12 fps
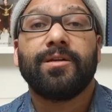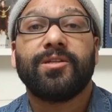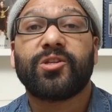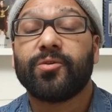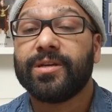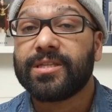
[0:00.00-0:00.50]

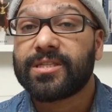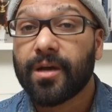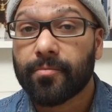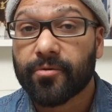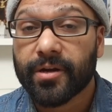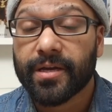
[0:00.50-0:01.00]
So in
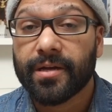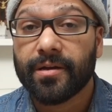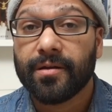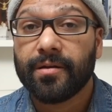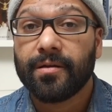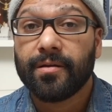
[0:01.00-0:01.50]
summary,
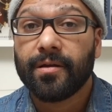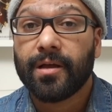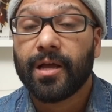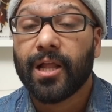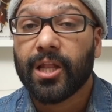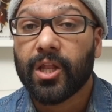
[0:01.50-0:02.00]

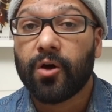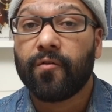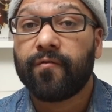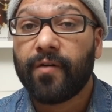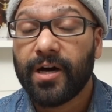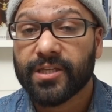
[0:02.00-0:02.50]
low
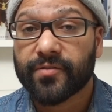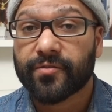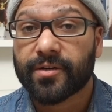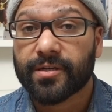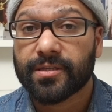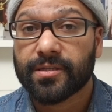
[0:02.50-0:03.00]

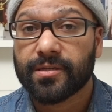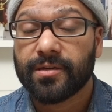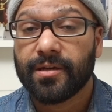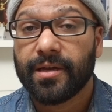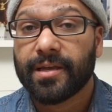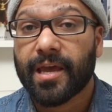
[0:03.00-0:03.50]
phosphorus
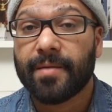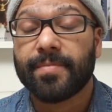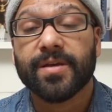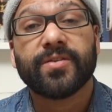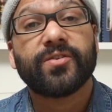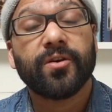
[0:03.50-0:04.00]
can
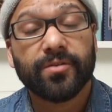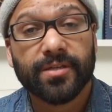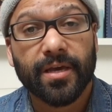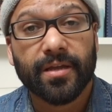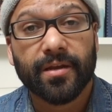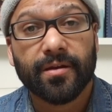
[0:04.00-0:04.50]
be
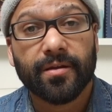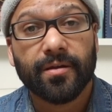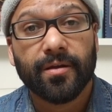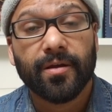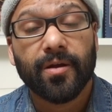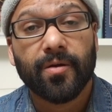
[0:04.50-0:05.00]
associated
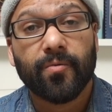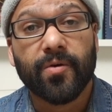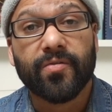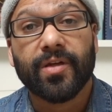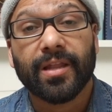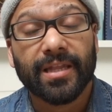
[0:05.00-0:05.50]

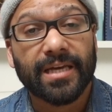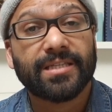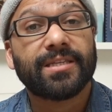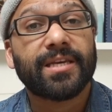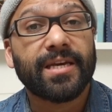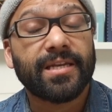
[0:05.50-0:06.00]
with
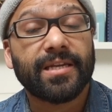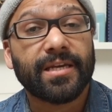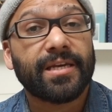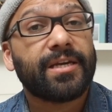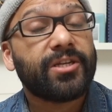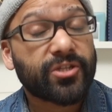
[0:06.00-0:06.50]
less
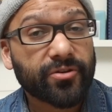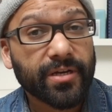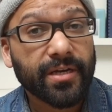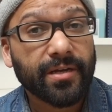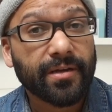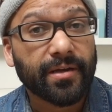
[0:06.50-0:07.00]
kidney
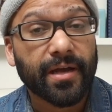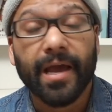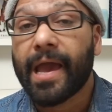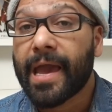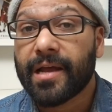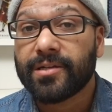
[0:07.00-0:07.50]
injury
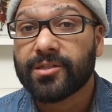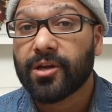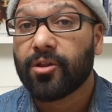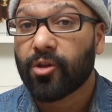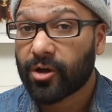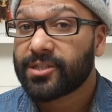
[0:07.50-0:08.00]
and
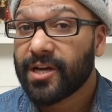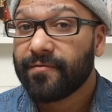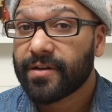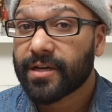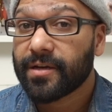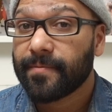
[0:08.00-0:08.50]

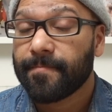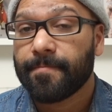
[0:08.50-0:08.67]
longevity.